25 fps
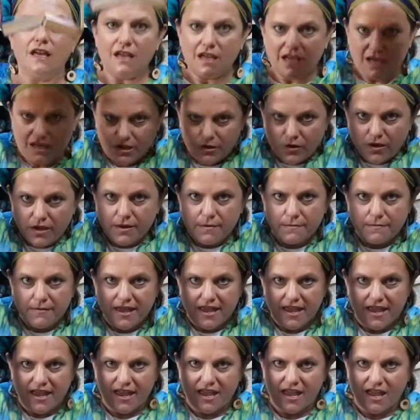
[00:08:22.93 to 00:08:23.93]
You can
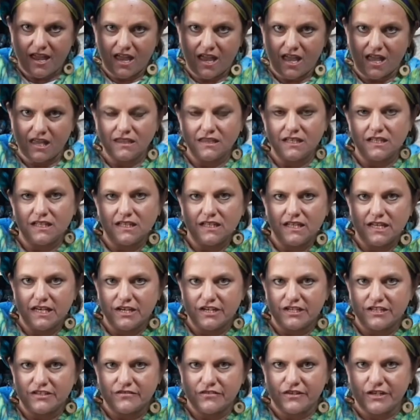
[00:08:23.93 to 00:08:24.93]
make little
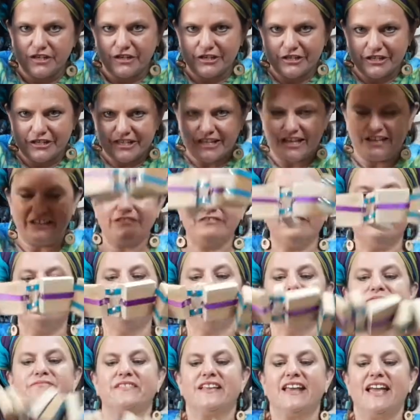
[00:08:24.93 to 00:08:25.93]
ears for yourself.
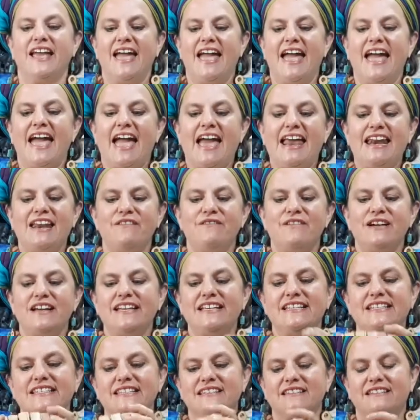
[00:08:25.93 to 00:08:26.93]

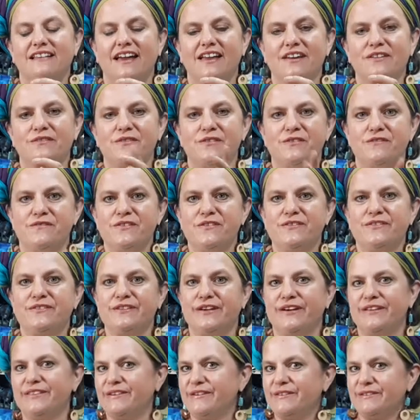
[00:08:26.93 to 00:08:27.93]
Anyways, I don't know if you
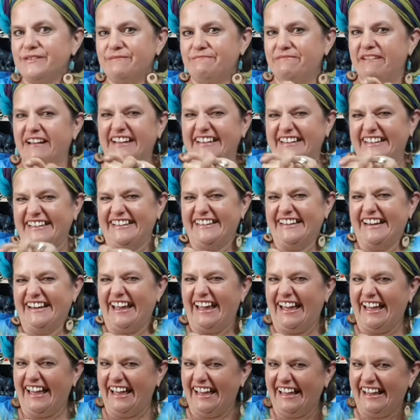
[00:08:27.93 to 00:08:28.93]
saw those, but
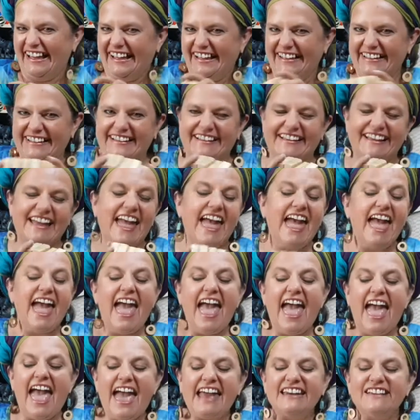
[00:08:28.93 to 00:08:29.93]

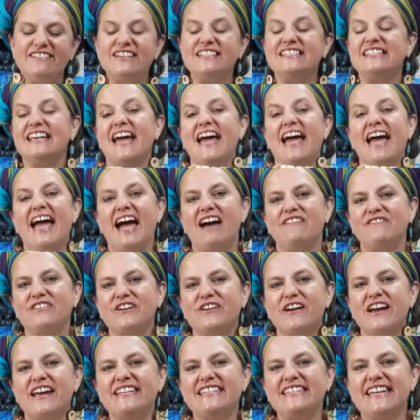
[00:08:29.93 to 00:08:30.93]
anyways, have a
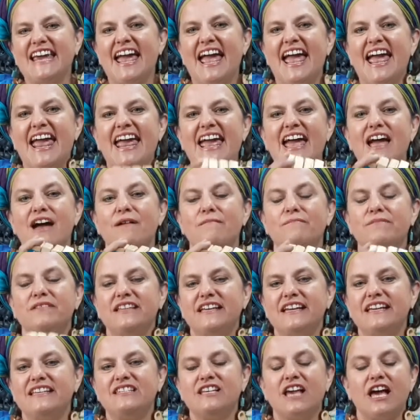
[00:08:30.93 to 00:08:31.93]
great day.
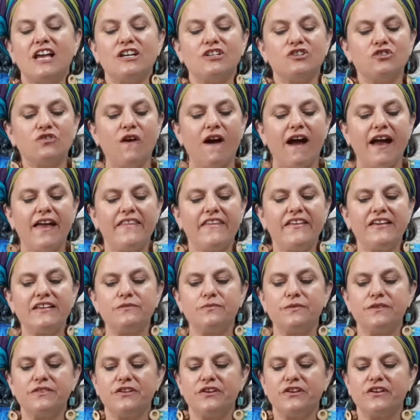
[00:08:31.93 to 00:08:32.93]
Please try this
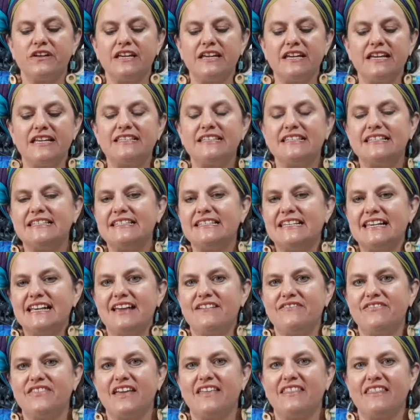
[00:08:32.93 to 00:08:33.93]
with your kids. See
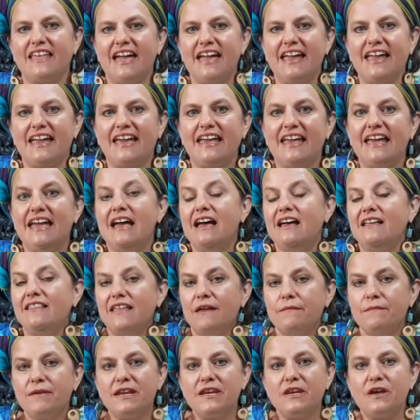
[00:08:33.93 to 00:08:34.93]
if they like it.
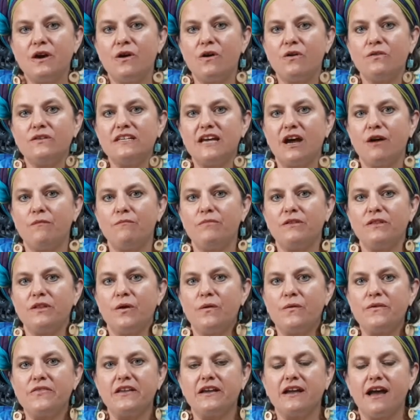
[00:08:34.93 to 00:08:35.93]
Let me know down
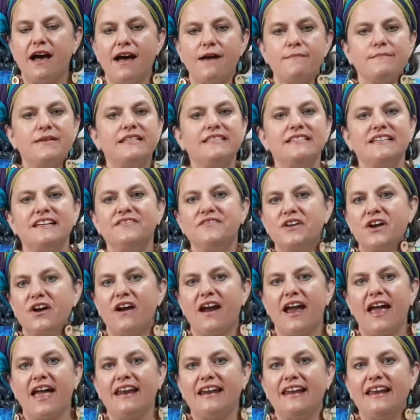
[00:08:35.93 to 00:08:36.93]
below in the comments if there
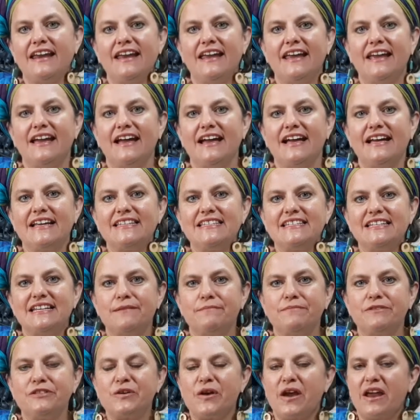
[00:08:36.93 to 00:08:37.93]
are any
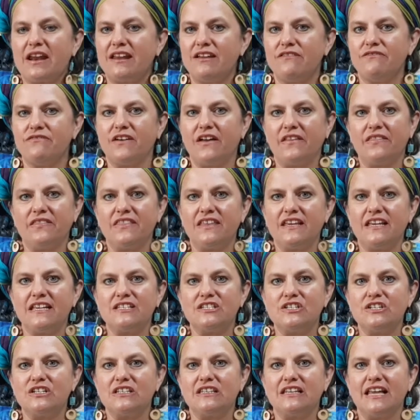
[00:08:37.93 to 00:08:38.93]
tips or any fun
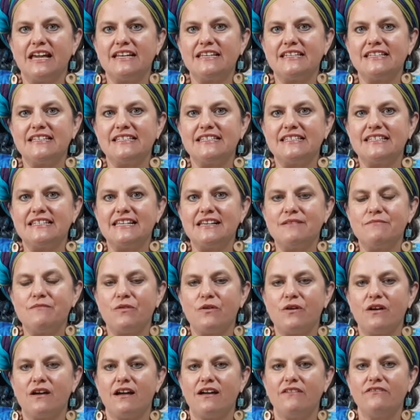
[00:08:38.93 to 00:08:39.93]
things you'd like to see
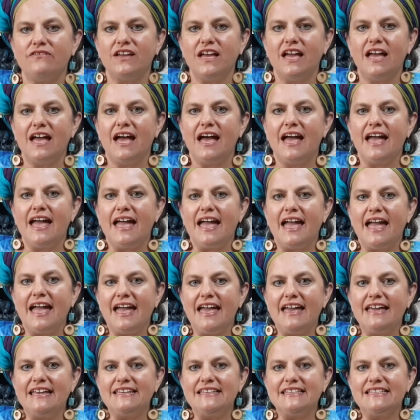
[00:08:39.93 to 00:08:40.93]
more of.
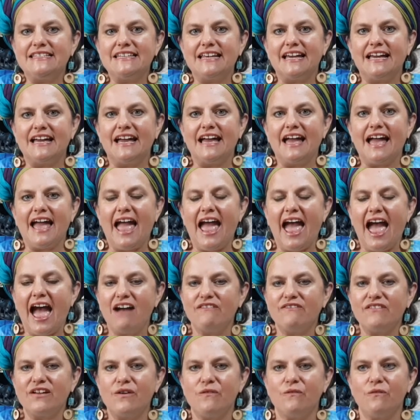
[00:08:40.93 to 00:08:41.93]
And
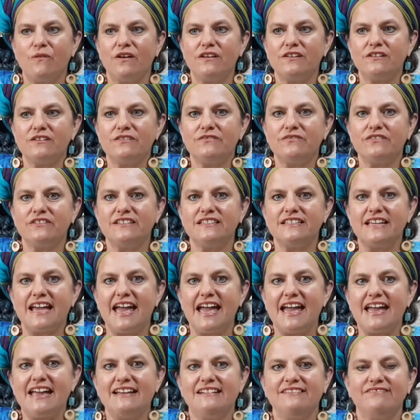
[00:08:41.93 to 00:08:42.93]
have a wonderful
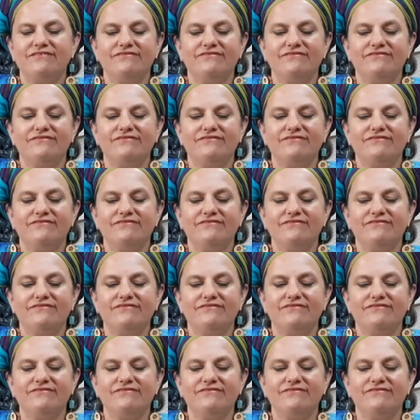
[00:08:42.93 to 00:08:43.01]
day.